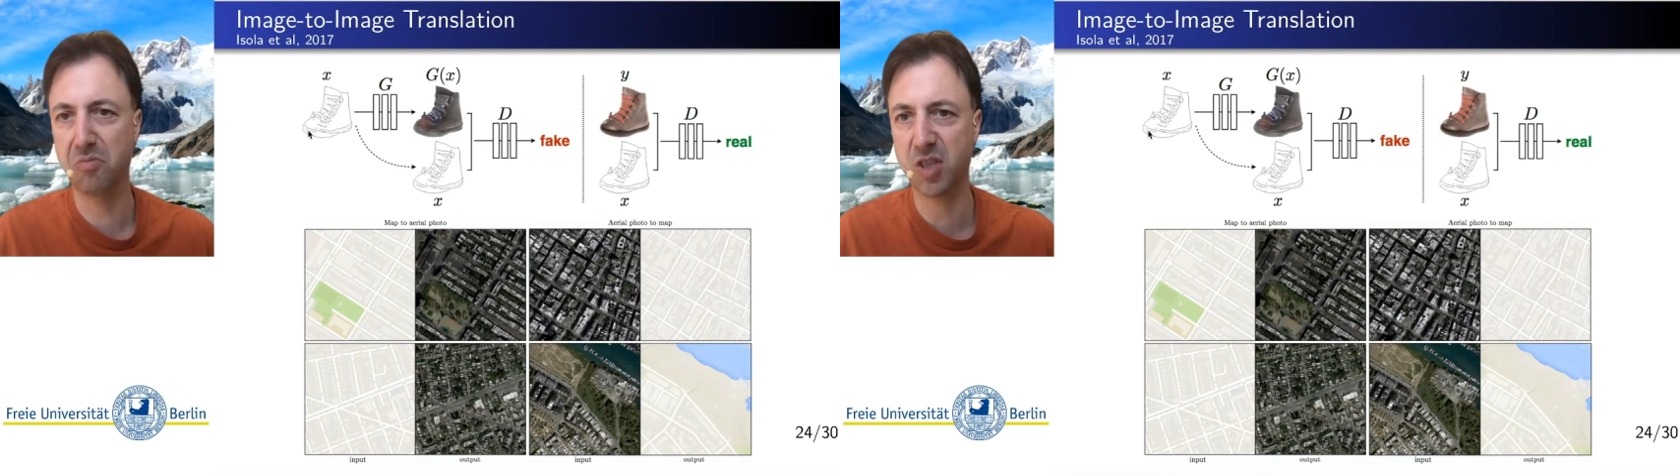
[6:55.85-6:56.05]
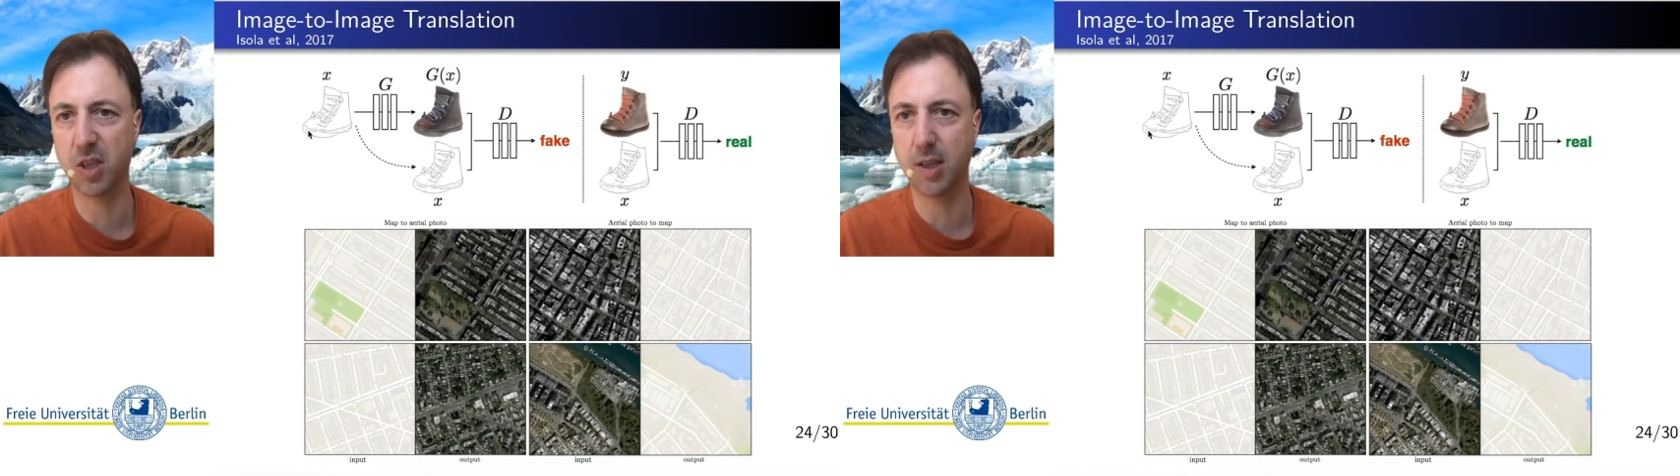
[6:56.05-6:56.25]

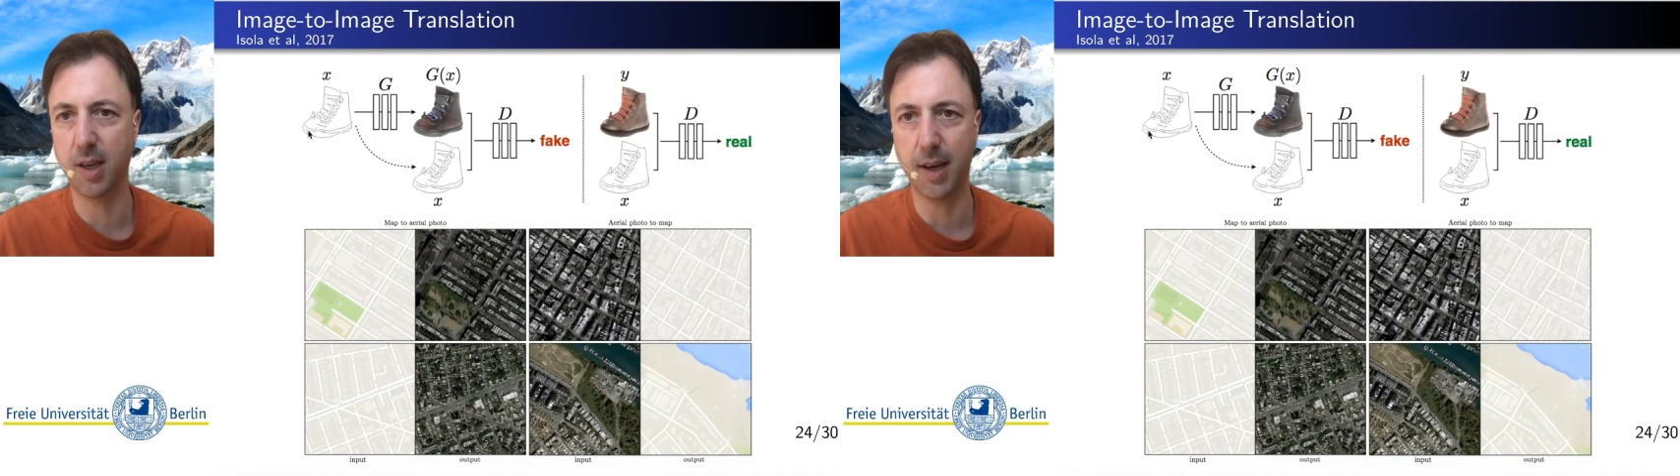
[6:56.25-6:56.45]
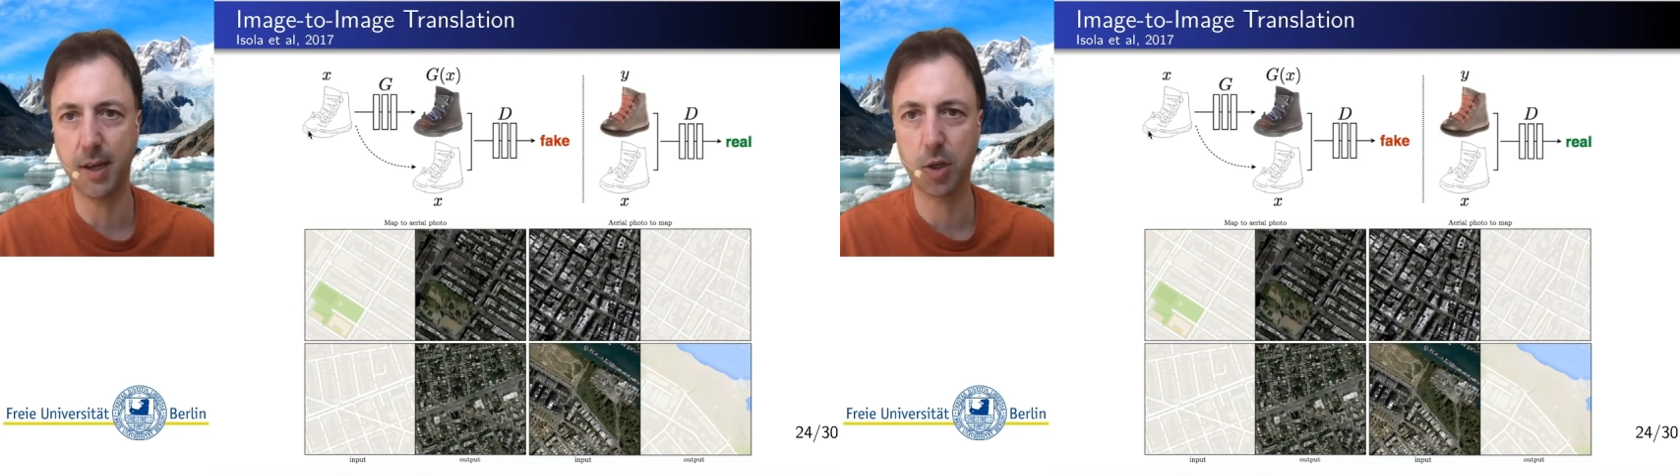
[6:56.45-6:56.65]
just the
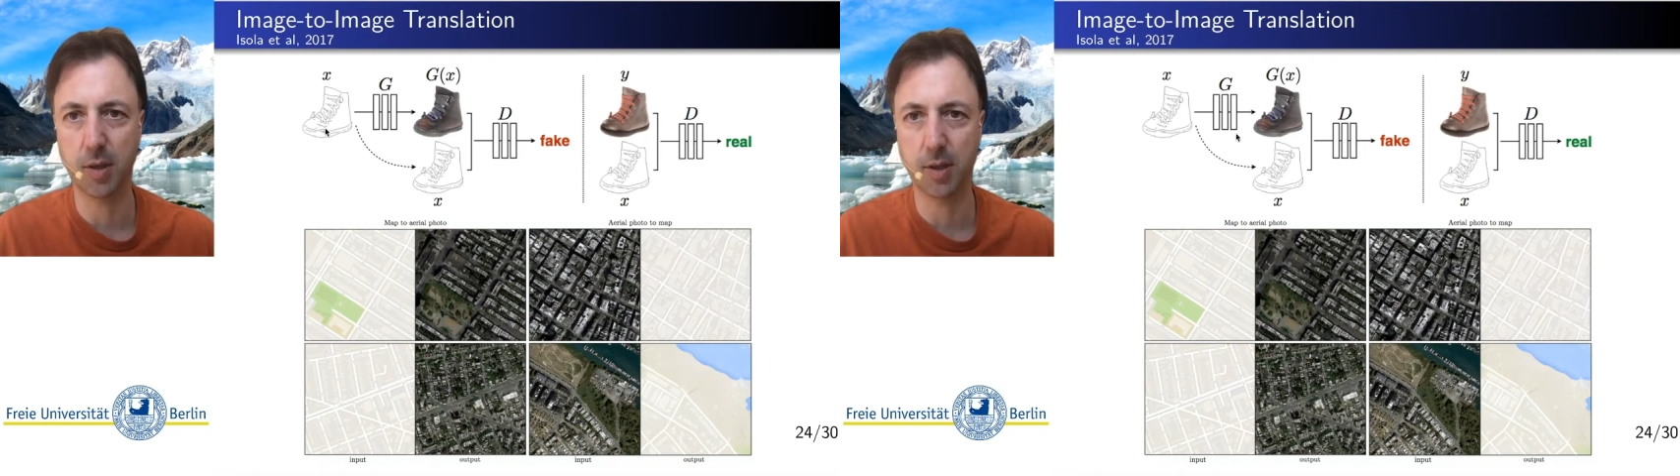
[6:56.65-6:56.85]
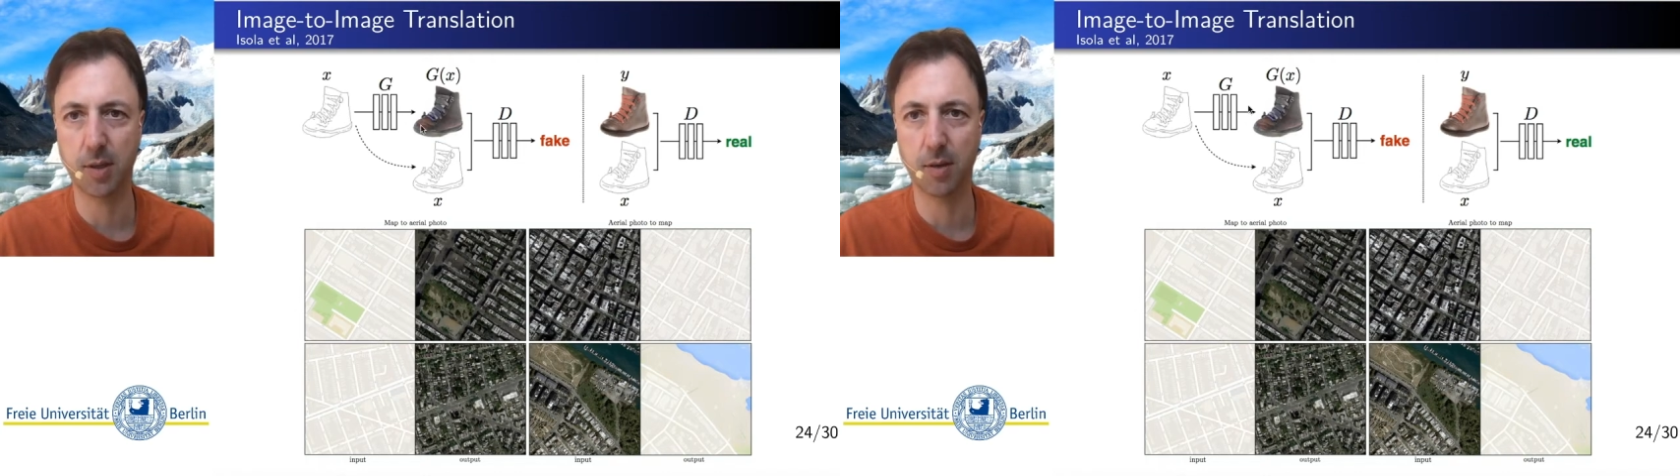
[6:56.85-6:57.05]

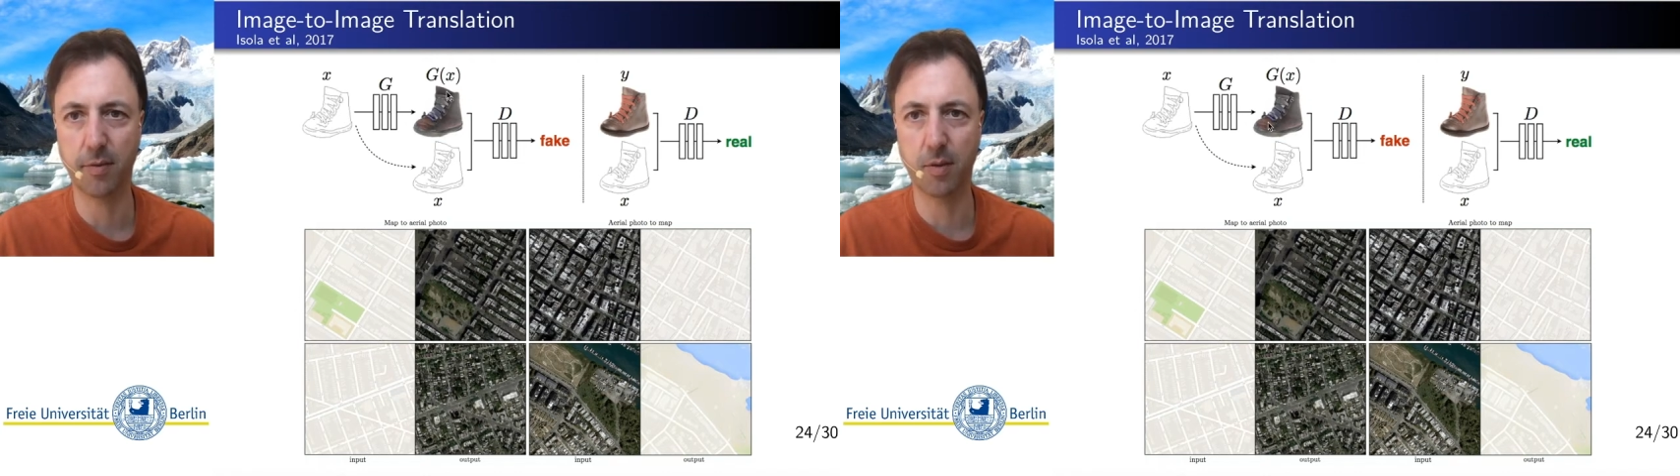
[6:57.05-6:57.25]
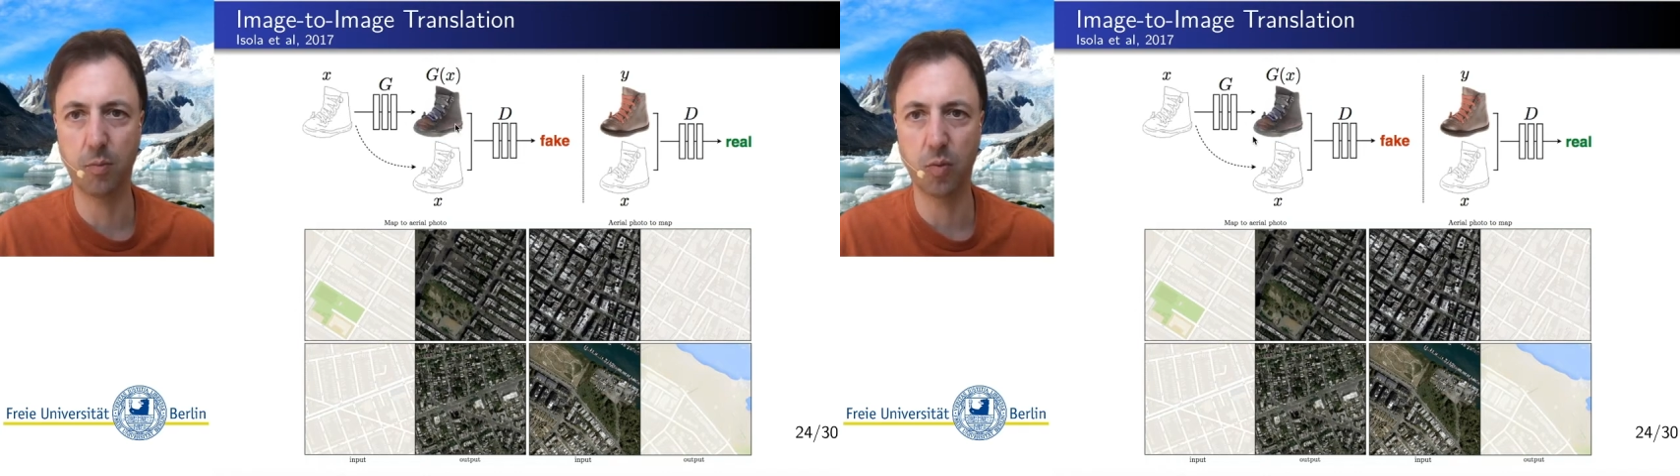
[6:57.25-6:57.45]
edges
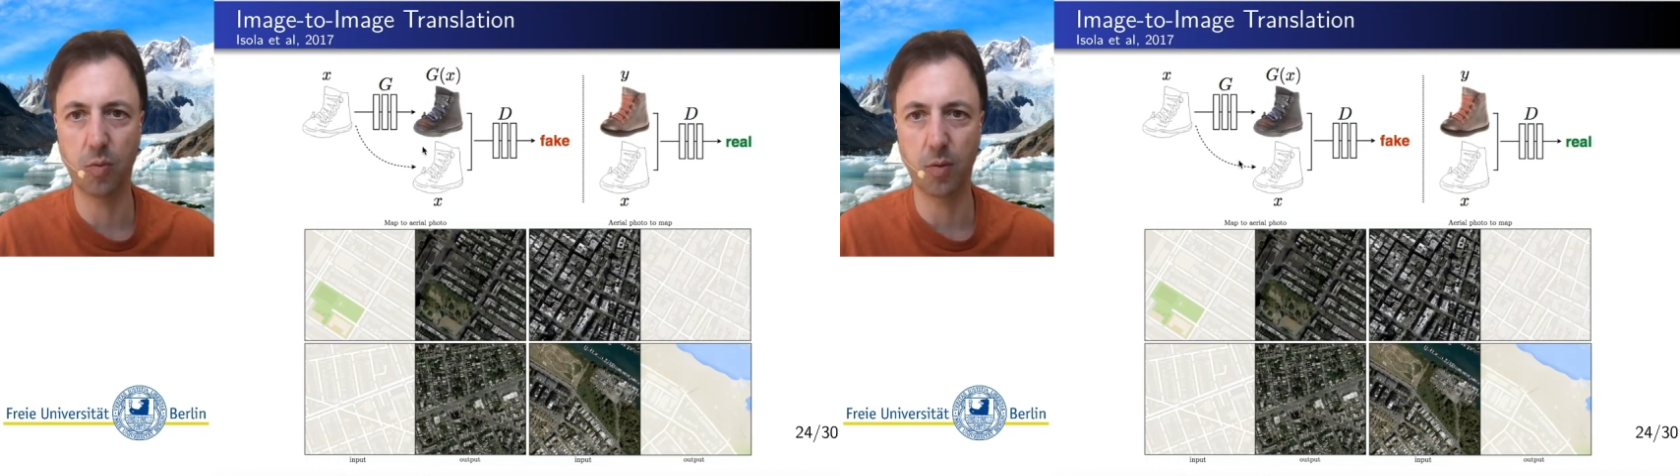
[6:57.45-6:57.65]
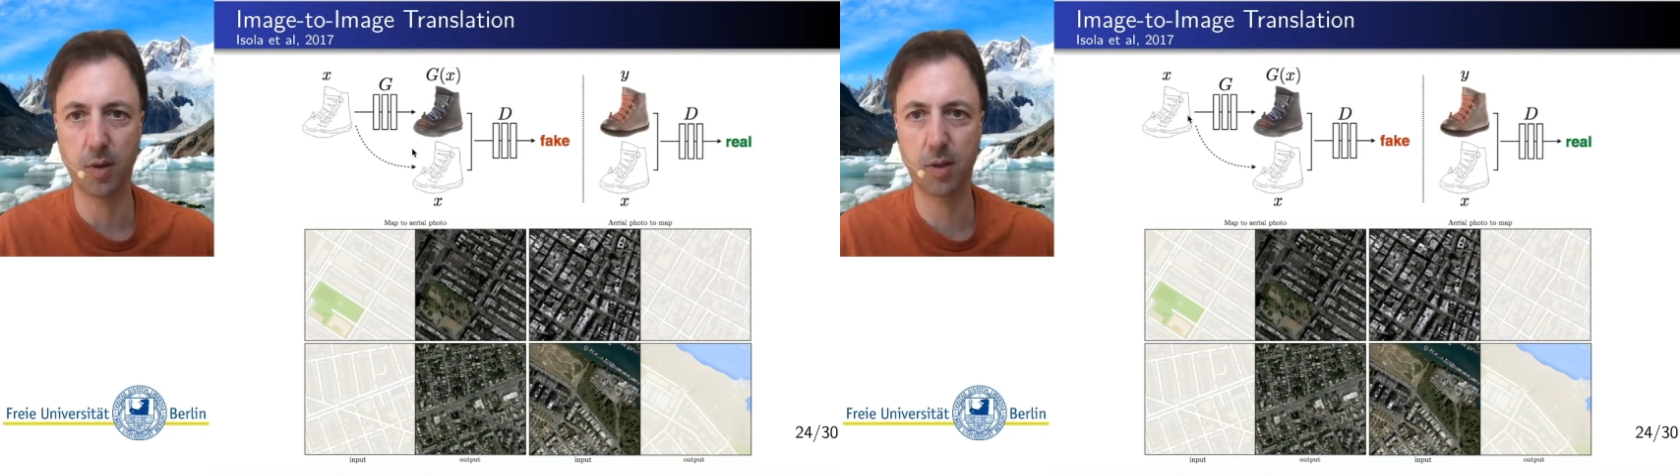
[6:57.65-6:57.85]
of the boot,